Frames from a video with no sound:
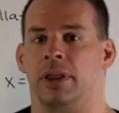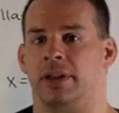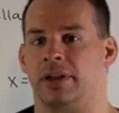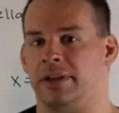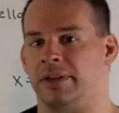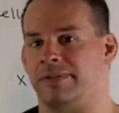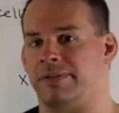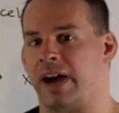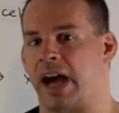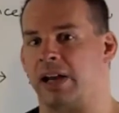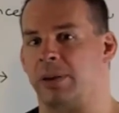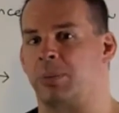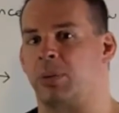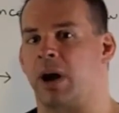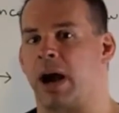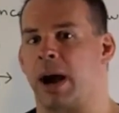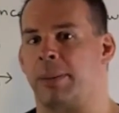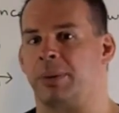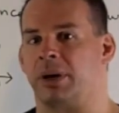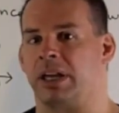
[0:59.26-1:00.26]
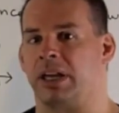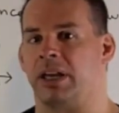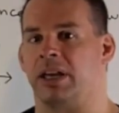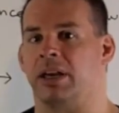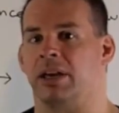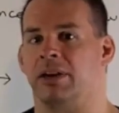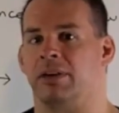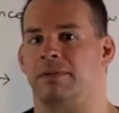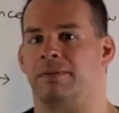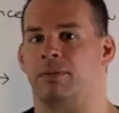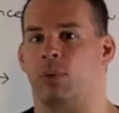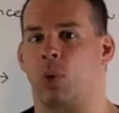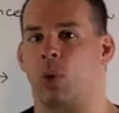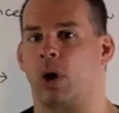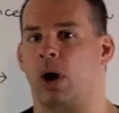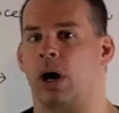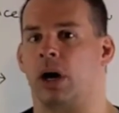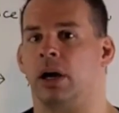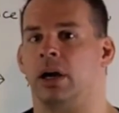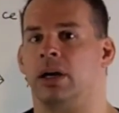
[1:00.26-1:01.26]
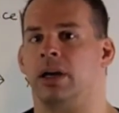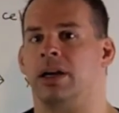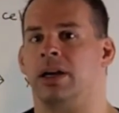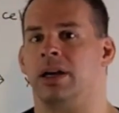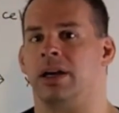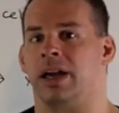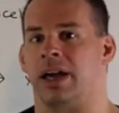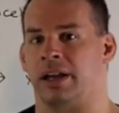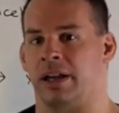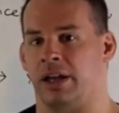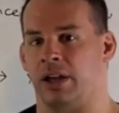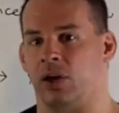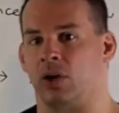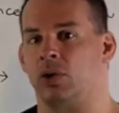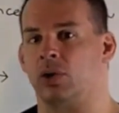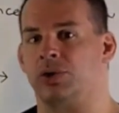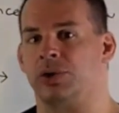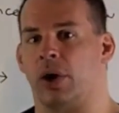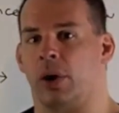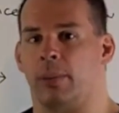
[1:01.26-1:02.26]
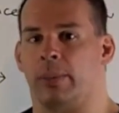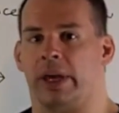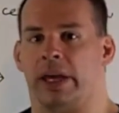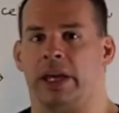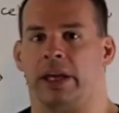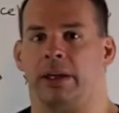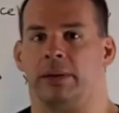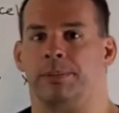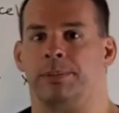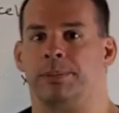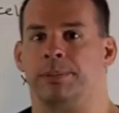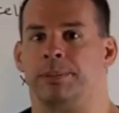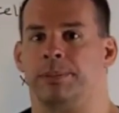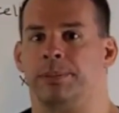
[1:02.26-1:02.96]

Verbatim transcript: Defining property for an integral domain,